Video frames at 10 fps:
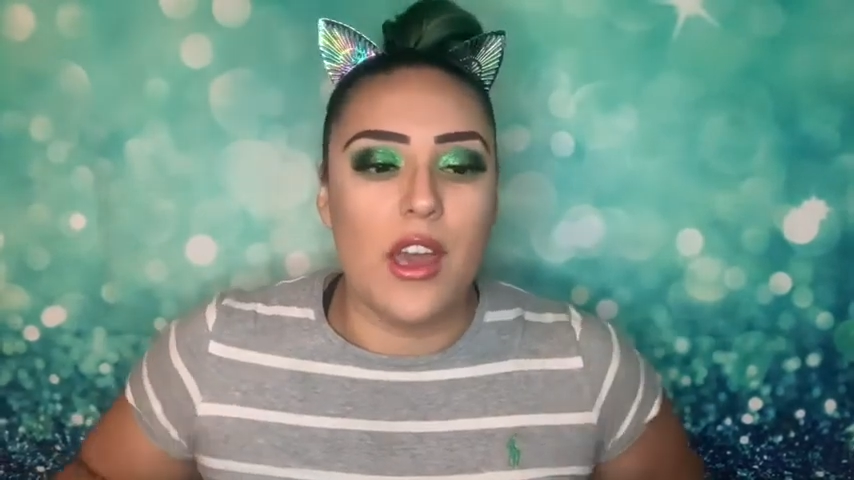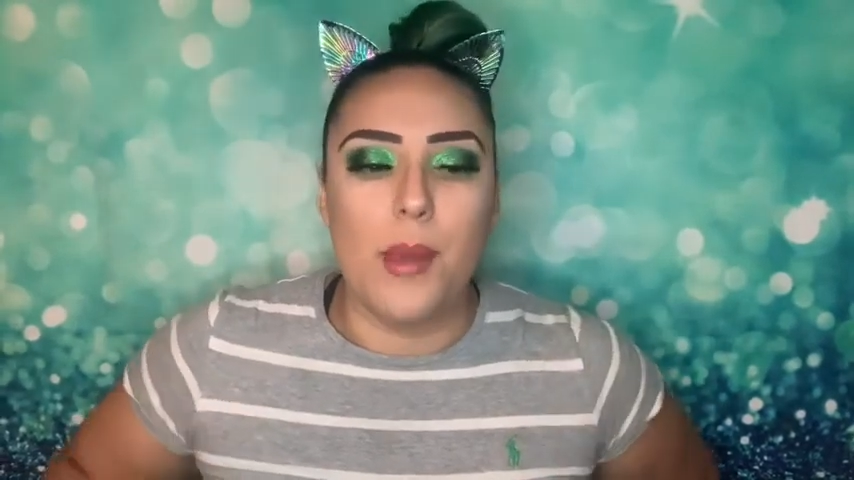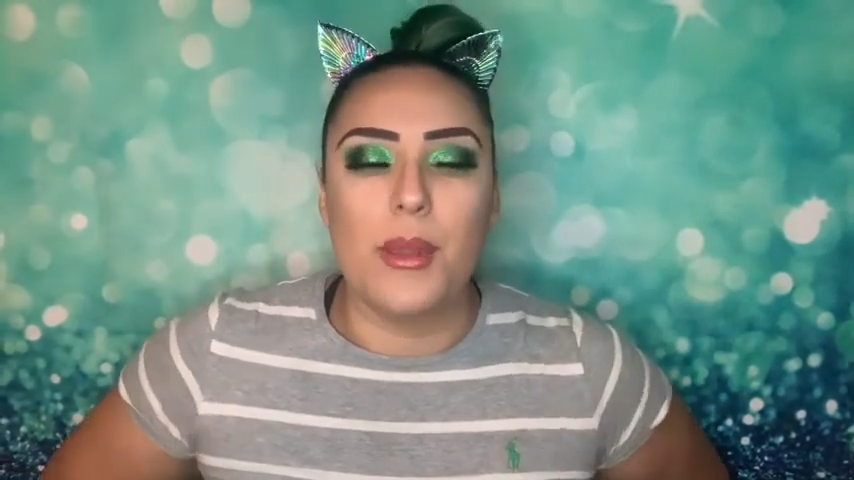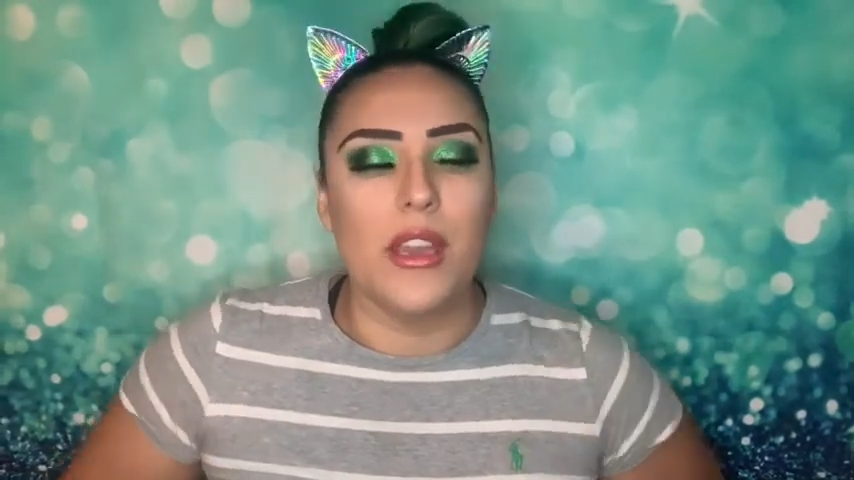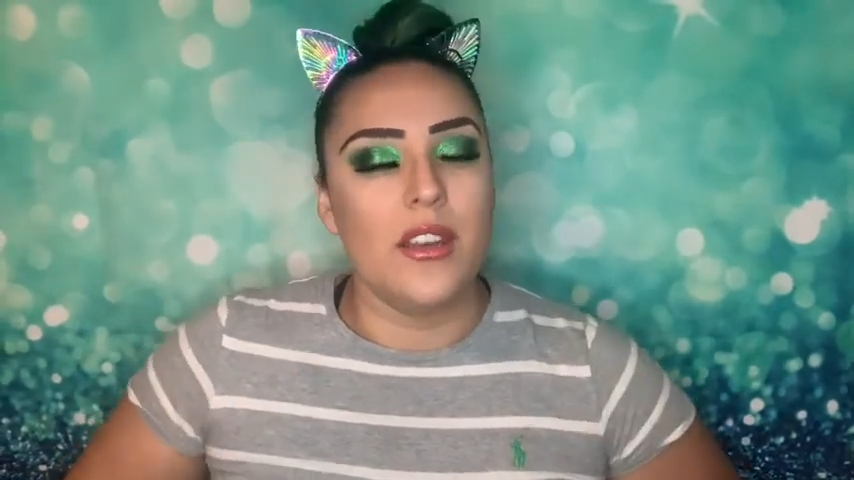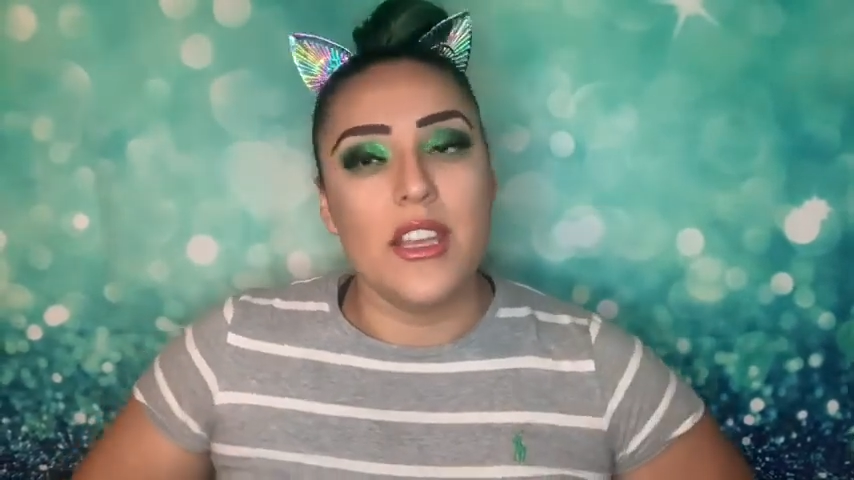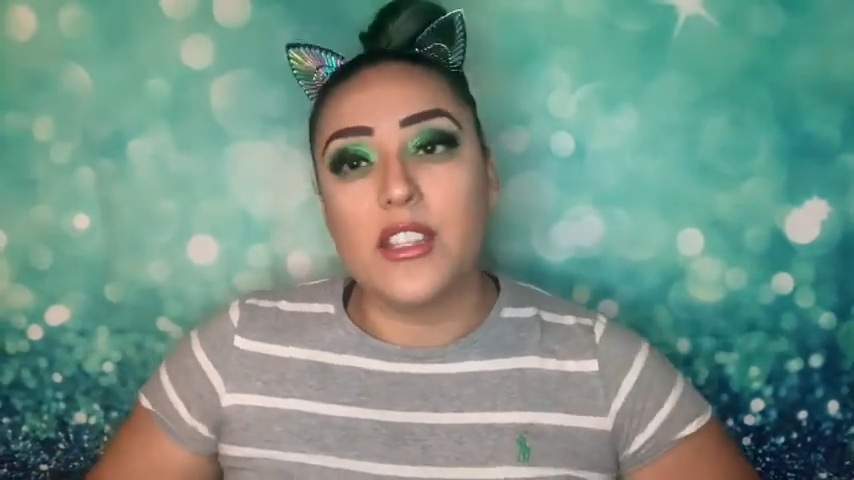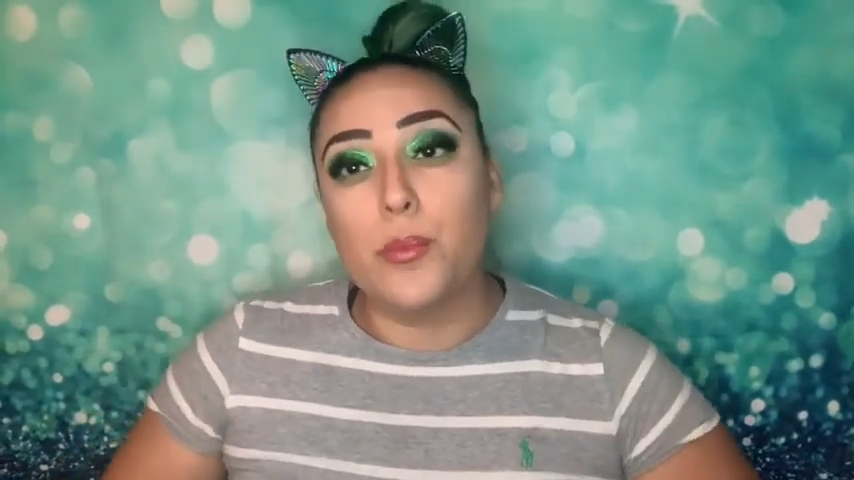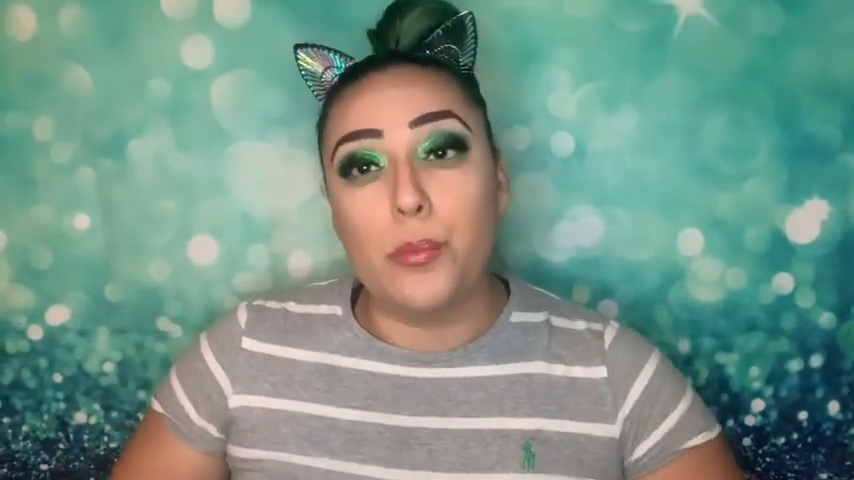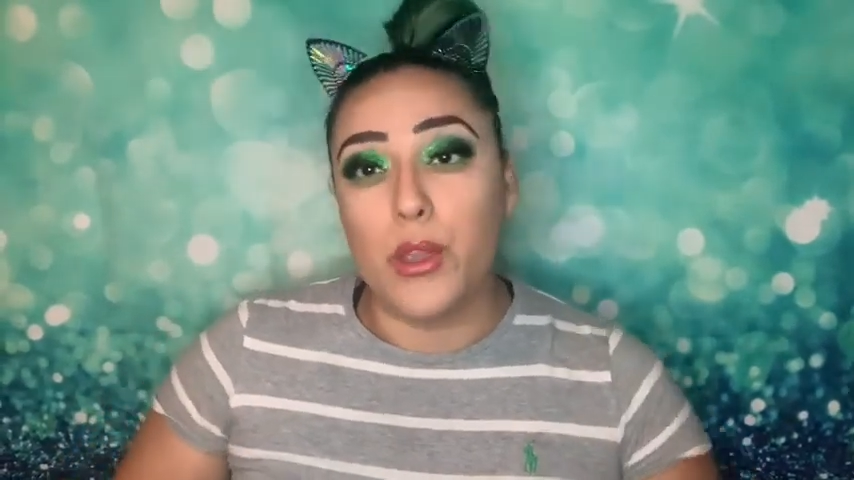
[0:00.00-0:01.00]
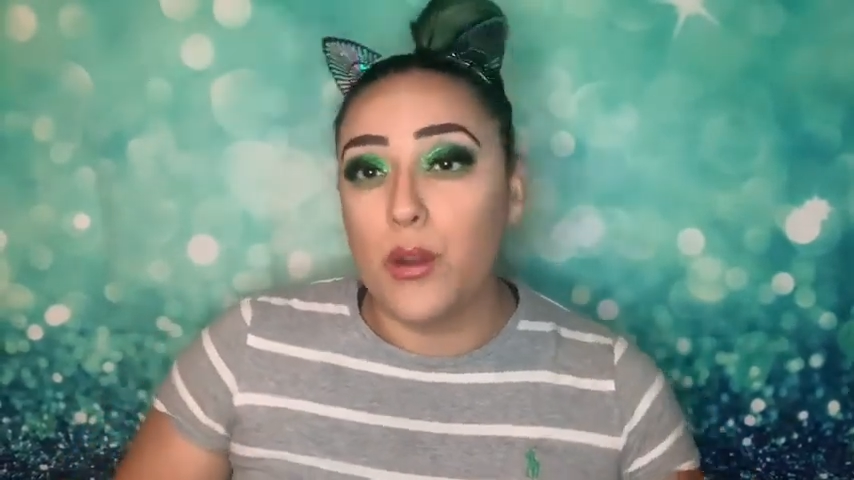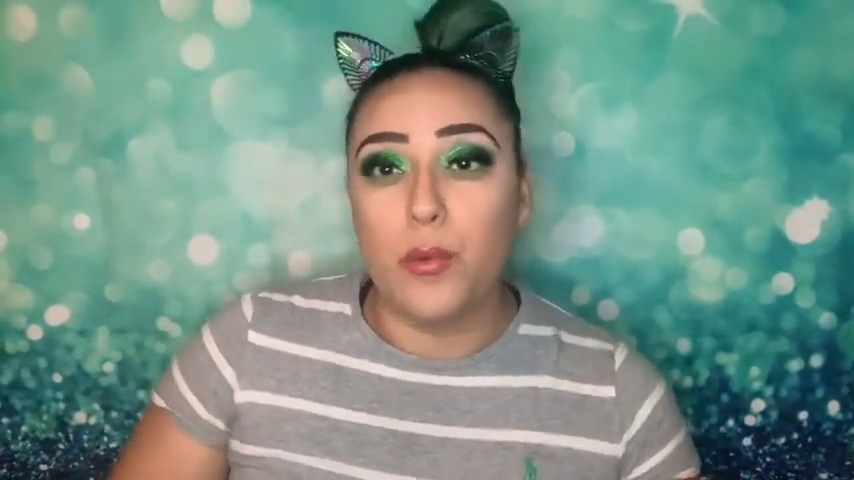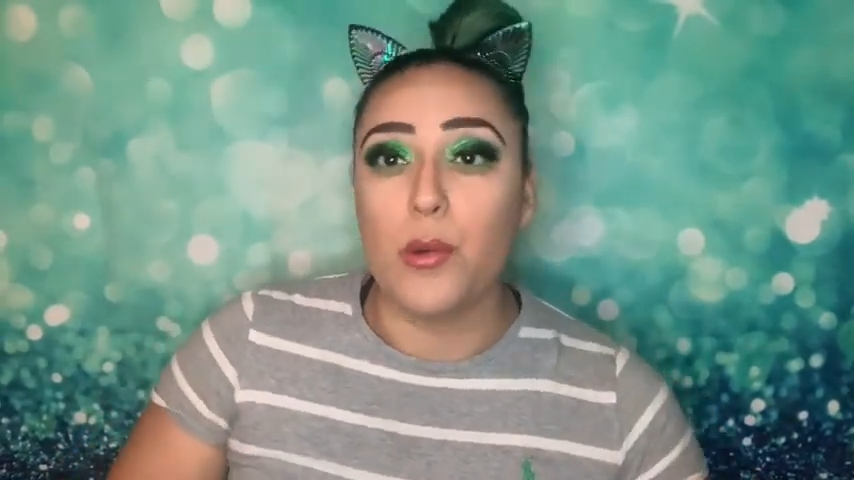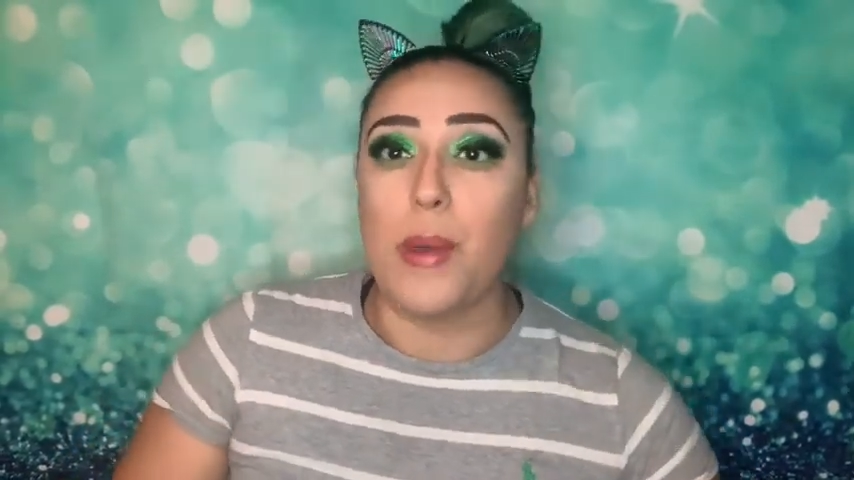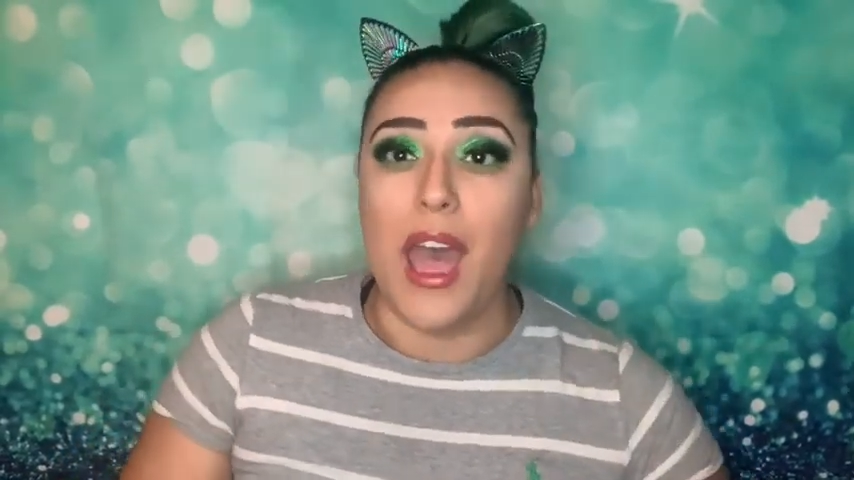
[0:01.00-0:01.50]
I mean, it's a
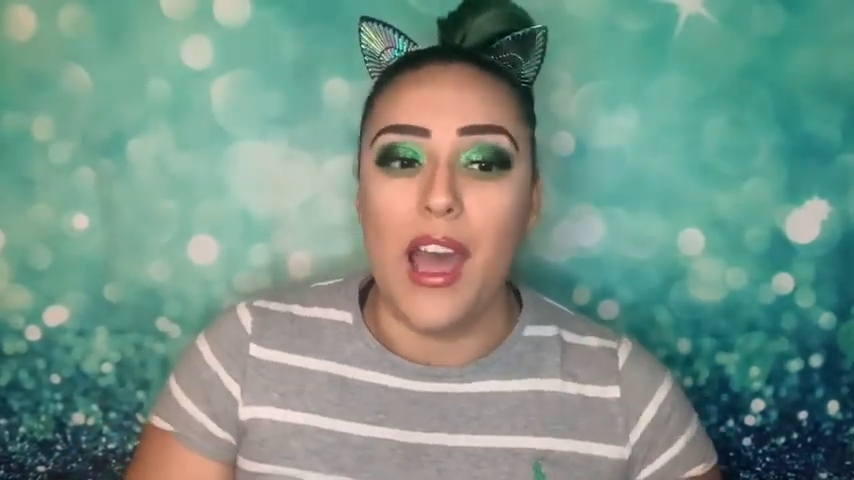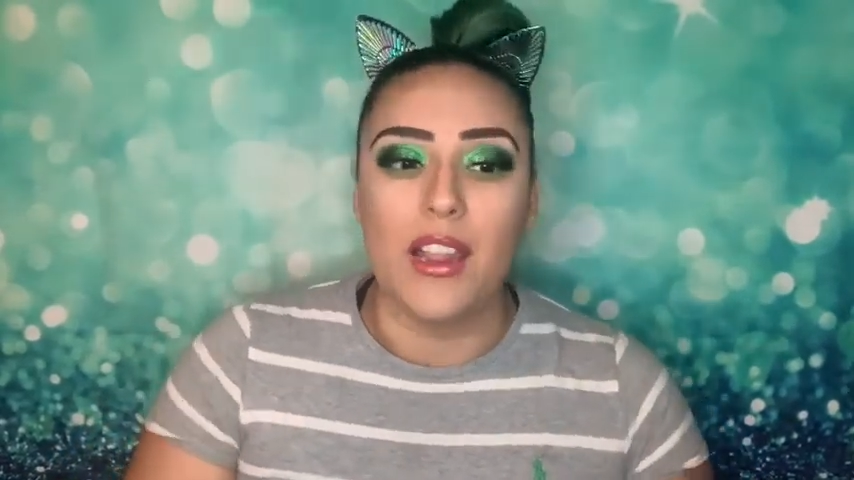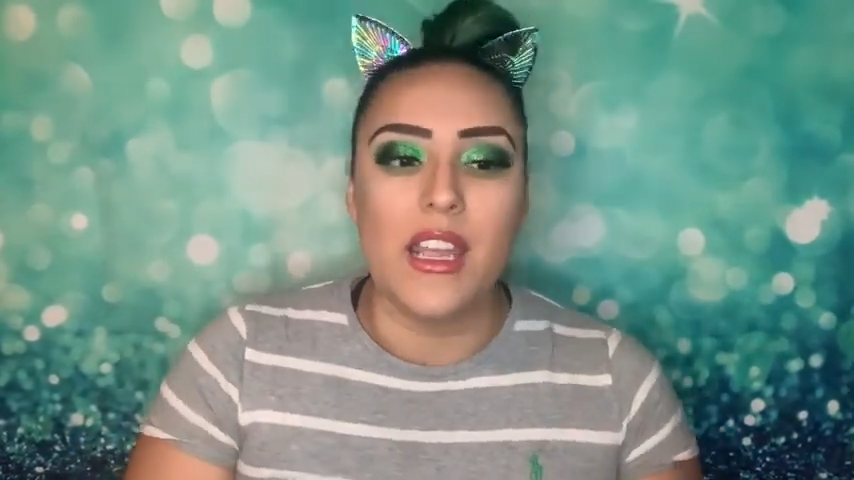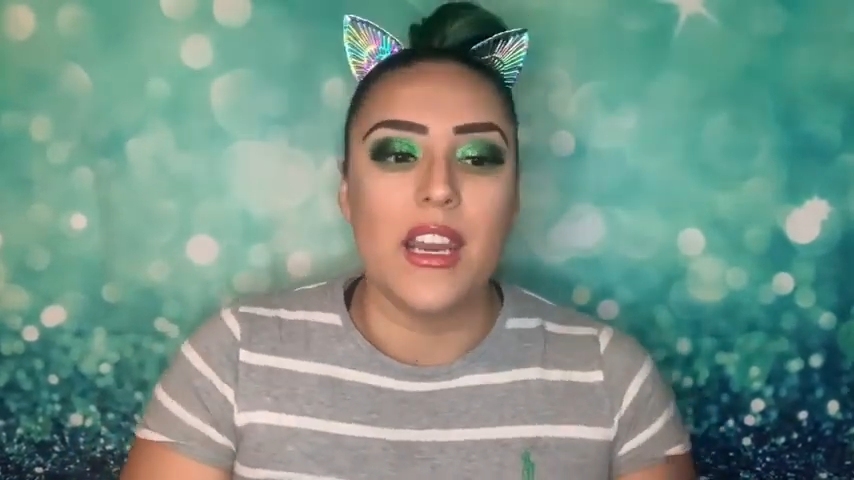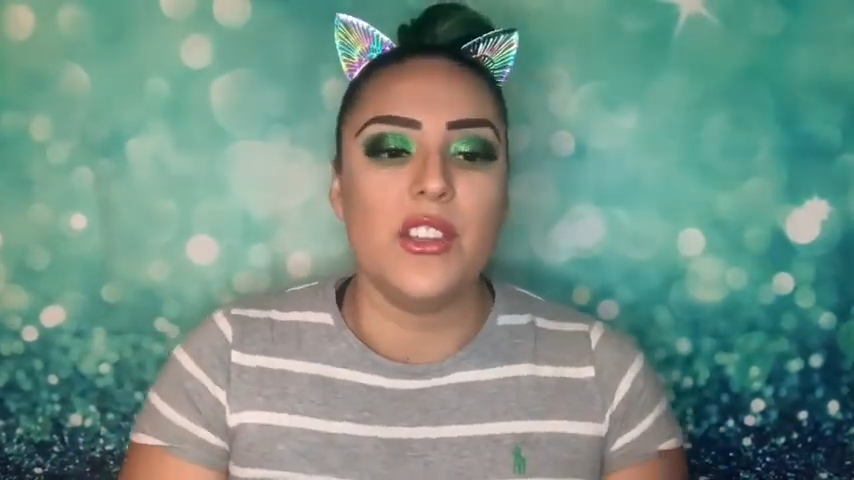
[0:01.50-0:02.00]
beautiful palette.